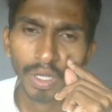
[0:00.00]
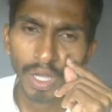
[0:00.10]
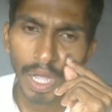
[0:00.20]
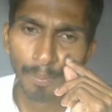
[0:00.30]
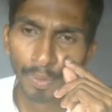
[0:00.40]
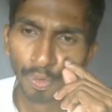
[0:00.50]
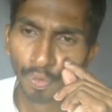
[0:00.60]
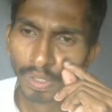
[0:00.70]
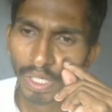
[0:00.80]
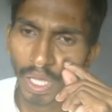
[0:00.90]

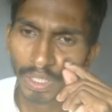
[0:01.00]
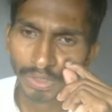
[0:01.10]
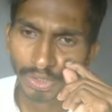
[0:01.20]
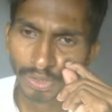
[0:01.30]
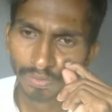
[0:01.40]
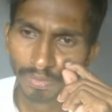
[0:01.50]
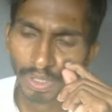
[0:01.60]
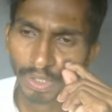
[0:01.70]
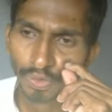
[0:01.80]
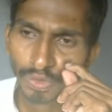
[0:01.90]
upload large,
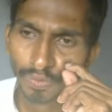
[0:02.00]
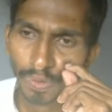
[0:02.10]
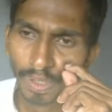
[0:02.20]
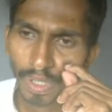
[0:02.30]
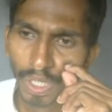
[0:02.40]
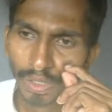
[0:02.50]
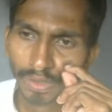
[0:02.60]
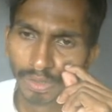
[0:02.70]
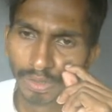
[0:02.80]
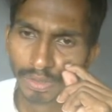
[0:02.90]
mainly used for
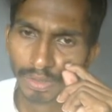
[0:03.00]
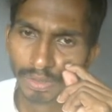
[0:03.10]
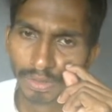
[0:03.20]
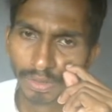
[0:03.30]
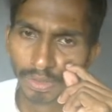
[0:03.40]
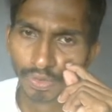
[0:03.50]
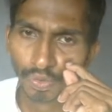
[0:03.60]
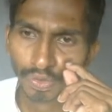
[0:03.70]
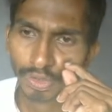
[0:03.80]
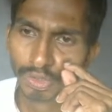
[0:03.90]
large
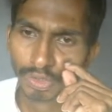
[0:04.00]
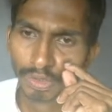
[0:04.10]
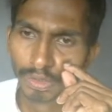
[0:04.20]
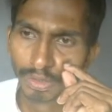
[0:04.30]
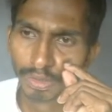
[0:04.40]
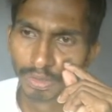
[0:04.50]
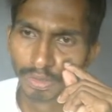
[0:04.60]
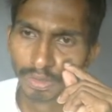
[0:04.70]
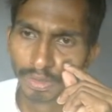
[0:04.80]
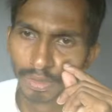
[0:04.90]
resources,
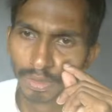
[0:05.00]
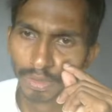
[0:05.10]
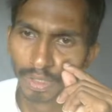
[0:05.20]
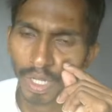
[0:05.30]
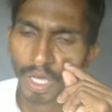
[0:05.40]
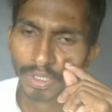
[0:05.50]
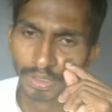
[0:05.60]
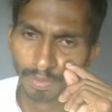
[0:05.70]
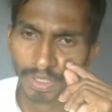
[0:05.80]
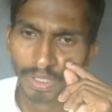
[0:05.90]
large
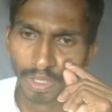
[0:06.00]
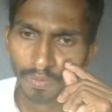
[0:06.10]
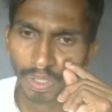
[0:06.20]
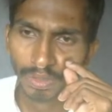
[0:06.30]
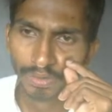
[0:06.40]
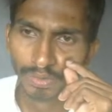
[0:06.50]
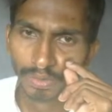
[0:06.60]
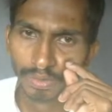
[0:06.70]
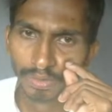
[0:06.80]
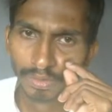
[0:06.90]
media files,
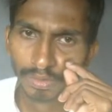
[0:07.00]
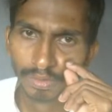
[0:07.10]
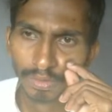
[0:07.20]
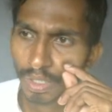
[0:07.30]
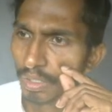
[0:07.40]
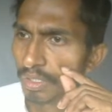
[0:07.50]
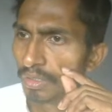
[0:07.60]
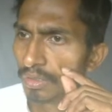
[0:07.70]
I think.